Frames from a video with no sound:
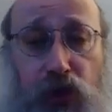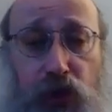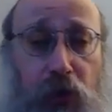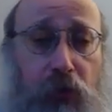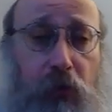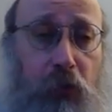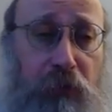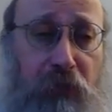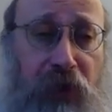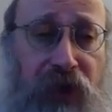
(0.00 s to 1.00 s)
children,
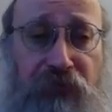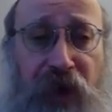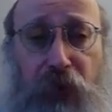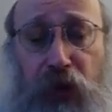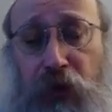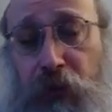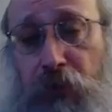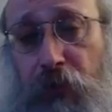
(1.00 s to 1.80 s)
with my family,